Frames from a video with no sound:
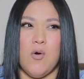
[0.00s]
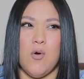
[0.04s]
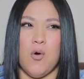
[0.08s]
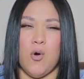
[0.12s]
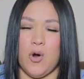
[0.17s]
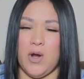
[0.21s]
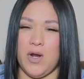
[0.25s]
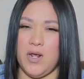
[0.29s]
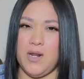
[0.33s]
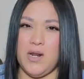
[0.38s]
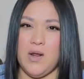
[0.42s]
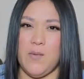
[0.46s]

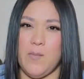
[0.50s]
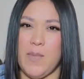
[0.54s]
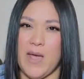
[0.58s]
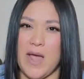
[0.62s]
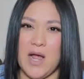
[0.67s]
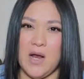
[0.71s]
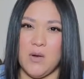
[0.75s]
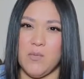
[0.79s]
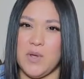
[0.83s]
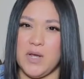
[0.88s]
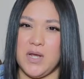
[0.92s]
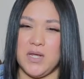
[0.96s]
or in a
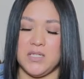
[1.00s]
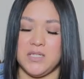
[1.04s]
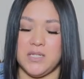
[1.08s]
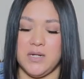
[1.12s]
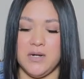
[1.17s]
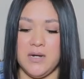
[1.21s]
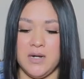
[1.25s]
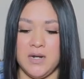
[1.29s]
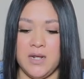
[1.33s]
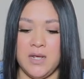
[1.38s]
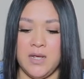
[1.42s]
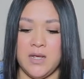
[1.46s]
bag because
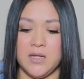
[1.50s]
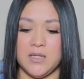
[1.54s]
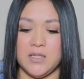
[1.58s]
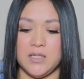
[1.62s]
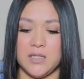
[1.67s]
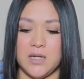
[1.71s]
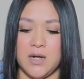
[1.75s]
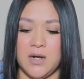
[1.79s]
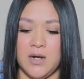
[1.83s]
it leaks.